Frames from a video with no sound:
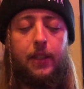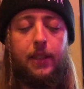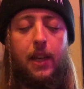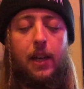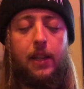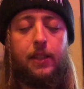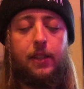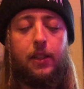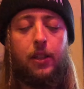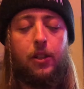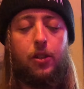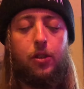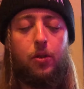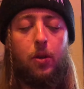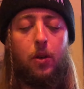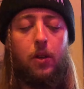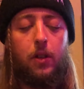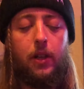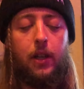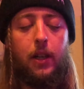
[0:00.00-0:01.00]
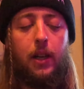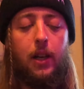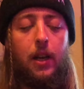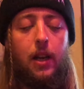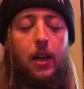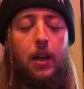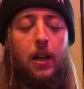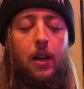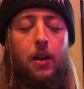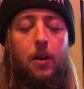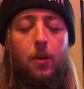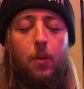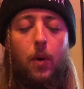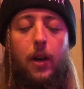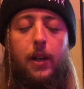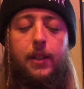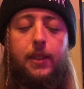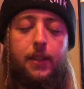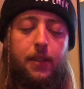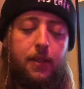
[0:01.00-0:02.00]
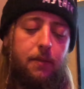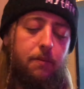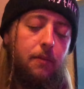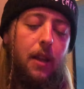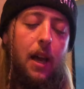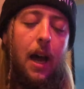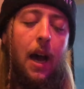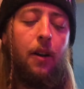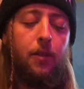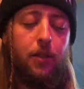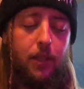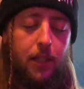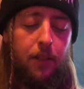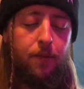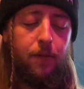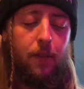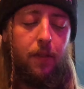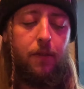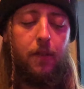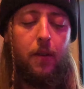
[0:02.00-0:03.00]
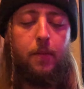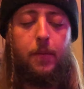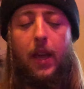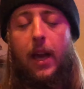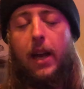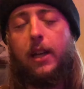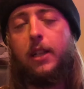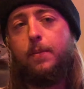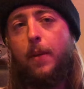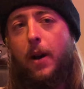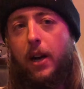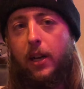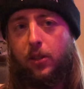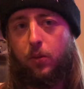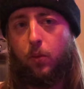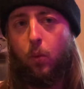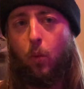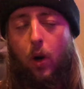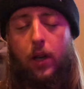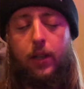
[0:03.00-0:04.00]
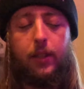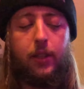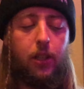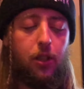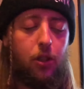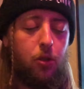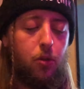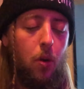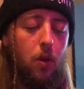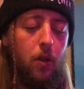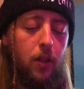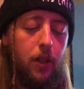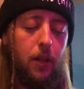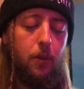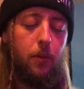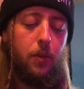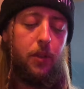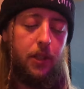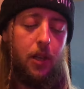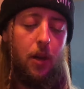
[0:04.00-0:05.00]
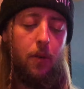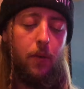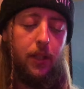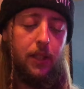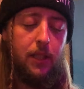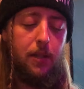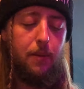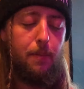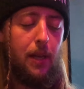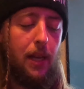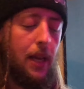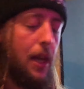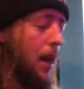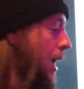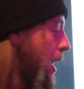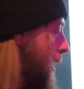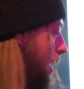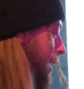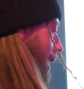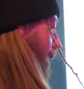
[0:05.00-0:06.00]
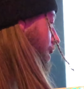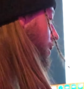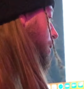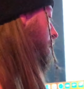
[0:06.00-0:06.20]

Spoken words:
X controller was how different from the Xbox One controller it was going to be. Now,